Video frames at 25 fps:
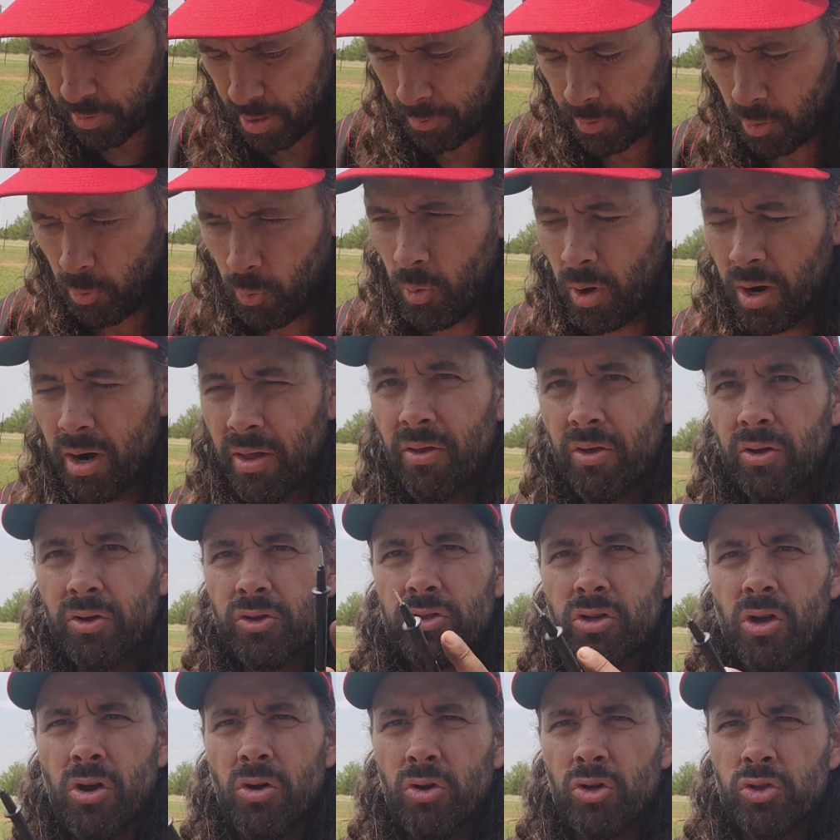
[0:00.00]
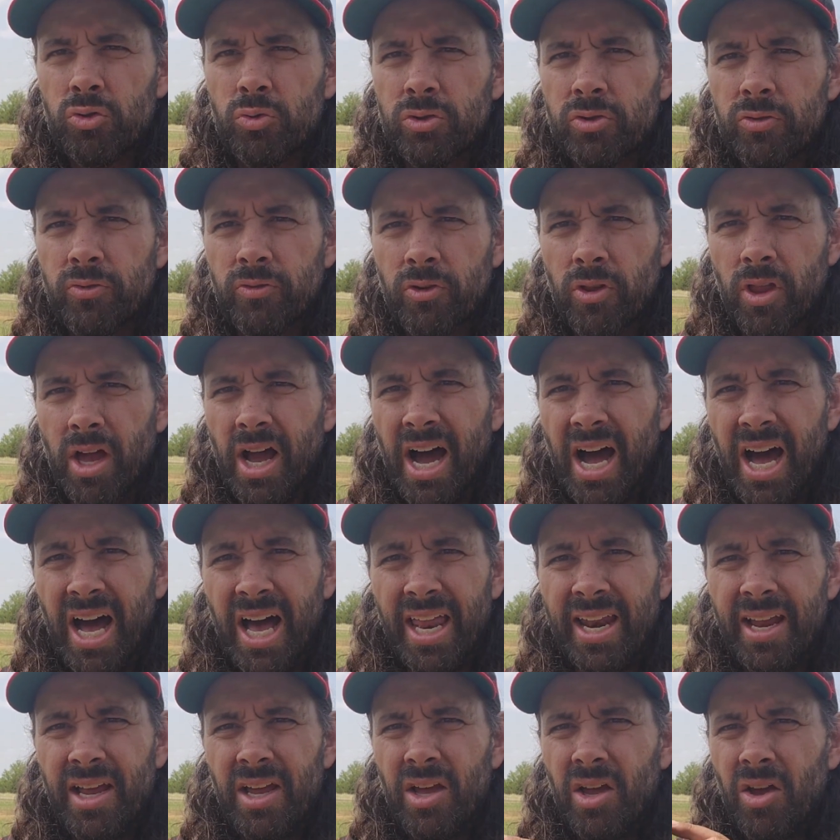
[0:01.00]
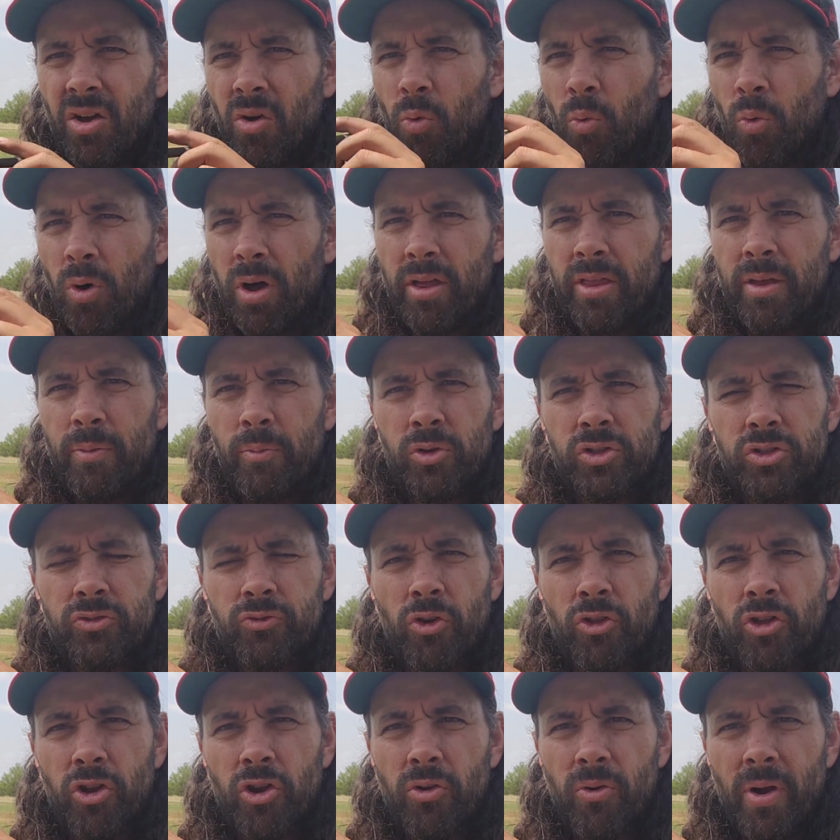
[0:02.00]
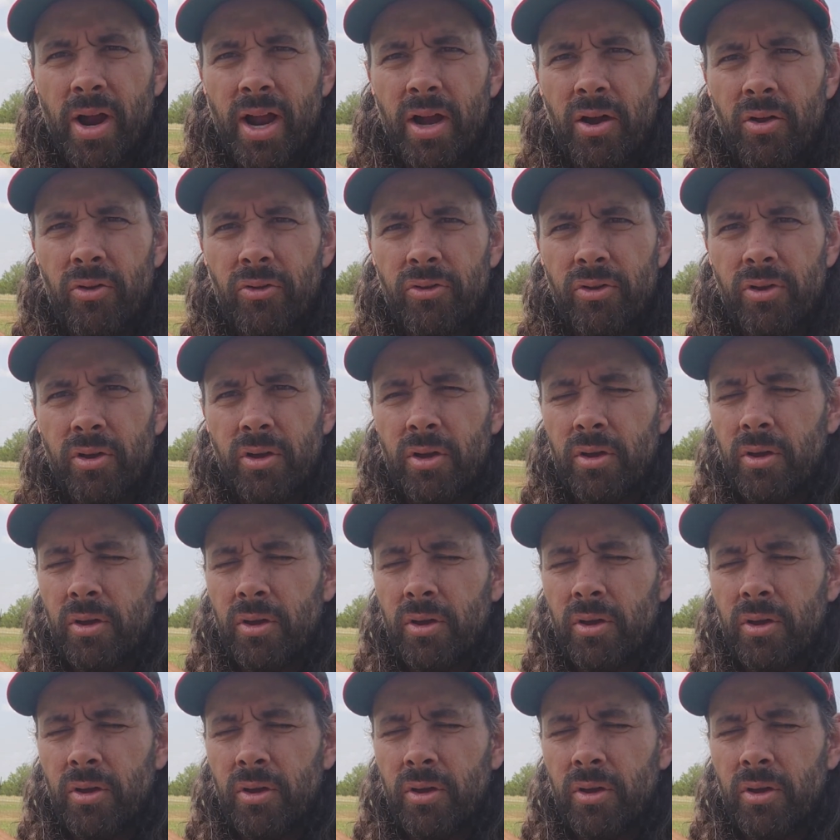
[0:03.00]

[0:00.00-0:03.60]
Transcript: probably one of those holes was for the hot, one of them was for the ground.